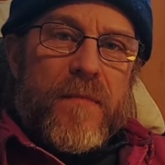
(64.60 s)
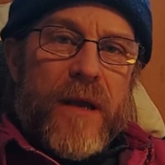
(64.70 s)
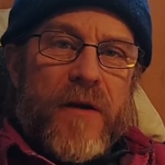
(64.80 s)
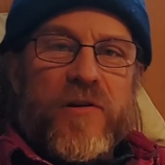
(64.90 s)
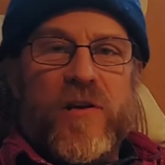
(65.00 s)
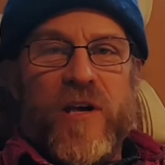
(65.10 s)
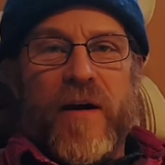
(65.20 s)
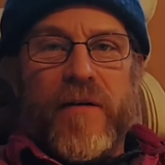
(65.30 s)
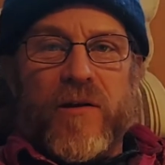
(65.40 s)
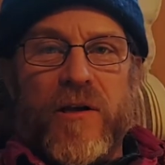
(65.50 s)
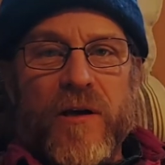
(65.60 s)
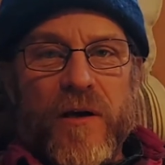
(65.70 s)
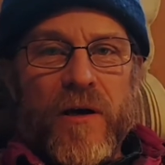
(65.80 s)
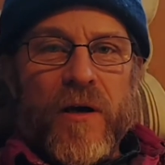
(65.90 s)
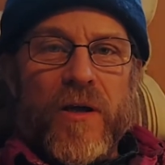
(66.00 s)
Here's the challenge.
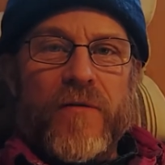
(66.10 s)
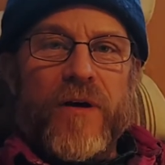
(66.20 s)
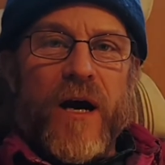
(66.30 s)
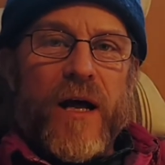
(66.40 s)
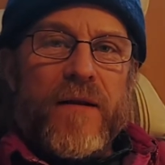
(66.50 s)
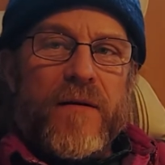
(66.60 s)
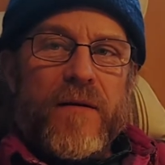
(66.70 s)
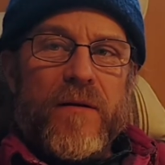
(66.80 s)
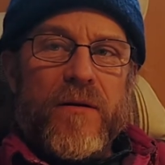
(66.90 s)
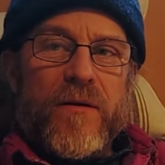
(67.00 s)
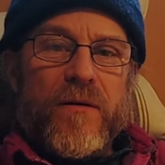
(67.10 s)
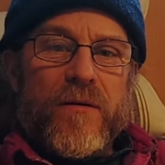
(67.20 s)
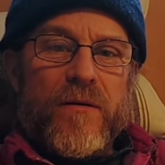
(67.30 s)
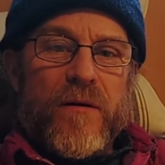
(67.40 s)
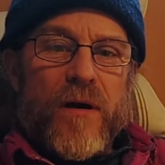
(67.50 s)
You've got
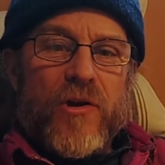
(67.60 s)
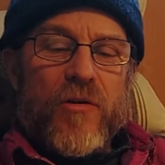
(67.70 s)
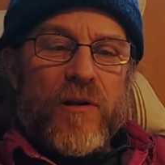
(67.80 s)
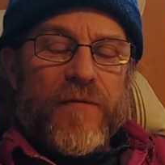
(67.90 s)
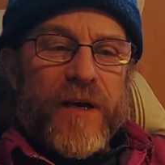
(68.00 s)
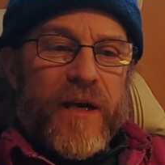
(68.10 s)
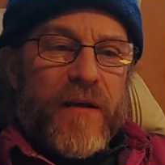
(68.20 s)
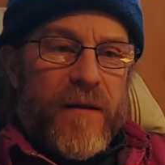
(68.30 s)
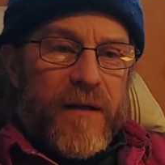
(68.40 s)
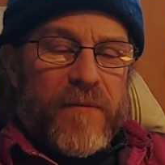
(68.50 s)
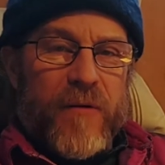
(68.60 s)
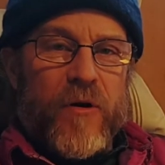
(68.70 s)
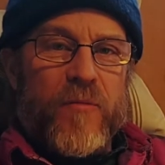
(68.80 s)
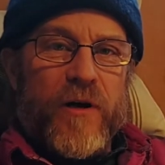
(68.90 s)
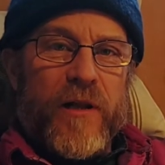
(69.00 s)
a source of heat, like my
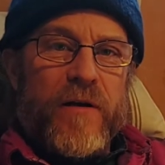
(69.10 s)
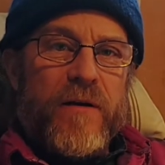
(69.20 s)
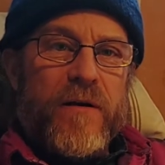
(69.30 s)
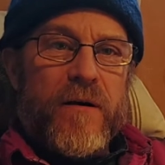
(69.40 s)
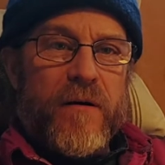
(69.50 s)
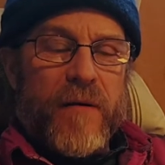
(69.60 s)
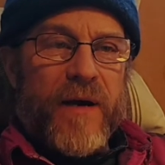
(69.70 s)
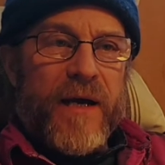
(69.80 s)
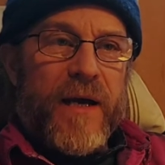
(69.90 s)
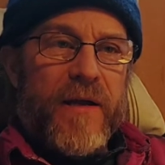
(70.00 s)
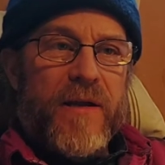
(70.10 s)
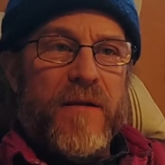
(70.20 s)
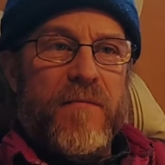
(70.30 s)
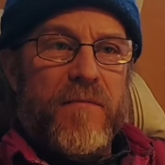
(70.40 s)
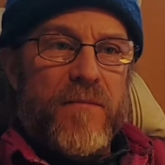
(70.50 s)
wood boiler, or in my
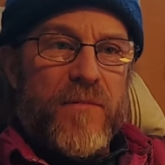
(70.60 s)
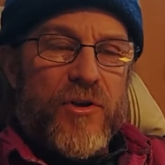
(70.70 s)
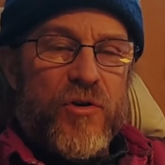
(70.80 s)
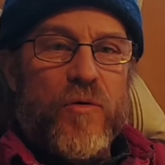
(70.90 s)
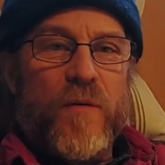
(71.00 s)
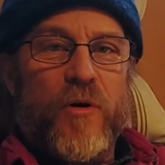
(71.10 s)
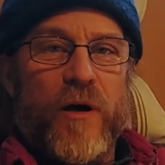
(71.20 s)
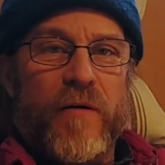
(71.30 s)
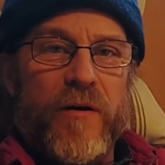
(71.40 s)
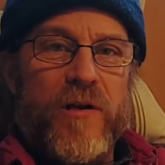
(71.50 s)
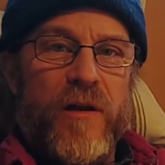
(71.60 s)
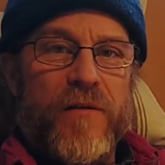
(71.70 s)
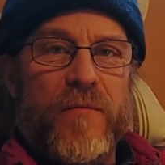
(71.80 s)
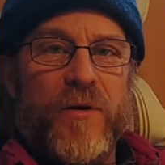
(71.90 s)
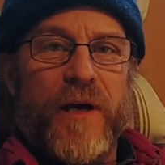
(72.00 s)
case, two wood boilers and a
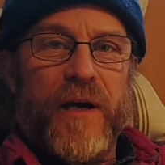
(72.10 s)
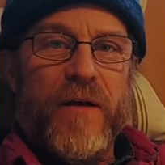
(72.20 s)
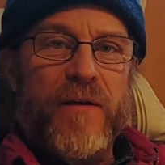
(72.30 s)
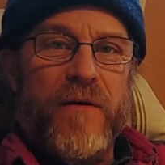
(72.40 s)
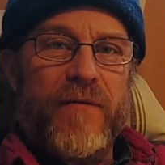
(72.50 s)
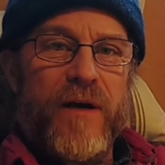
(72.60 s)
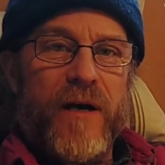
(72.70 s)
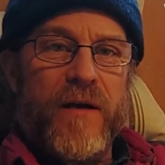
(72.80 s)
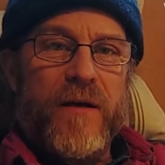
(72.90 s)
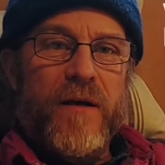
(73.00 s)
thermal tank. So I've got